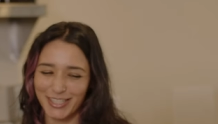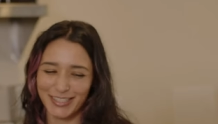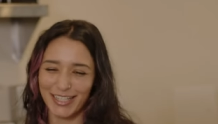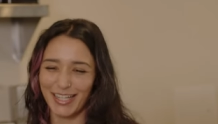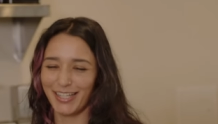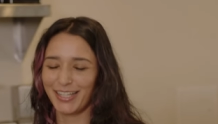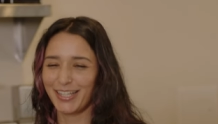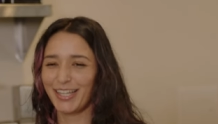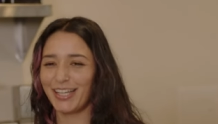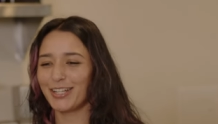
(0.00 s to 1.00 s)
because yeah. like,
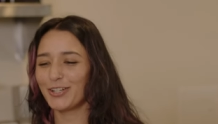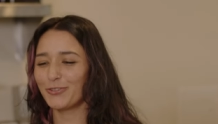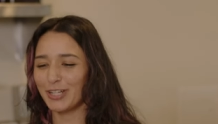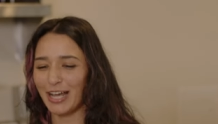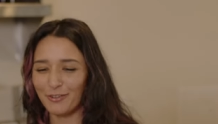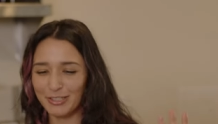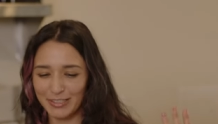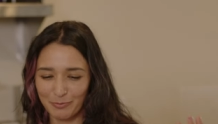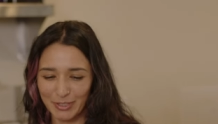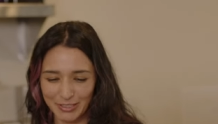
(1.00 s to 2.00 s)
you know, when I was
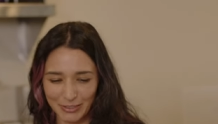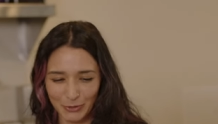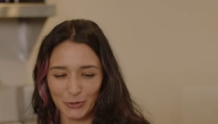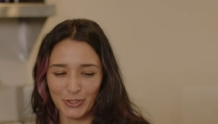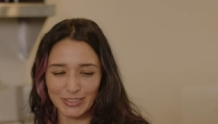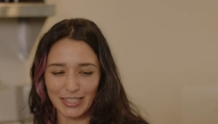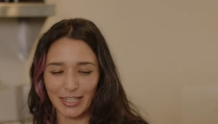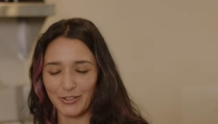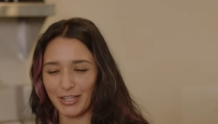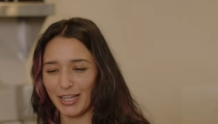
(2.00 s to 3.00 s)
in business school, it's
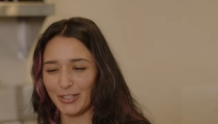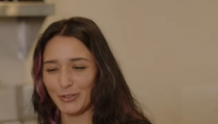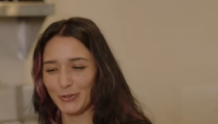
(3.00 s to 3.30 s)
like, okay,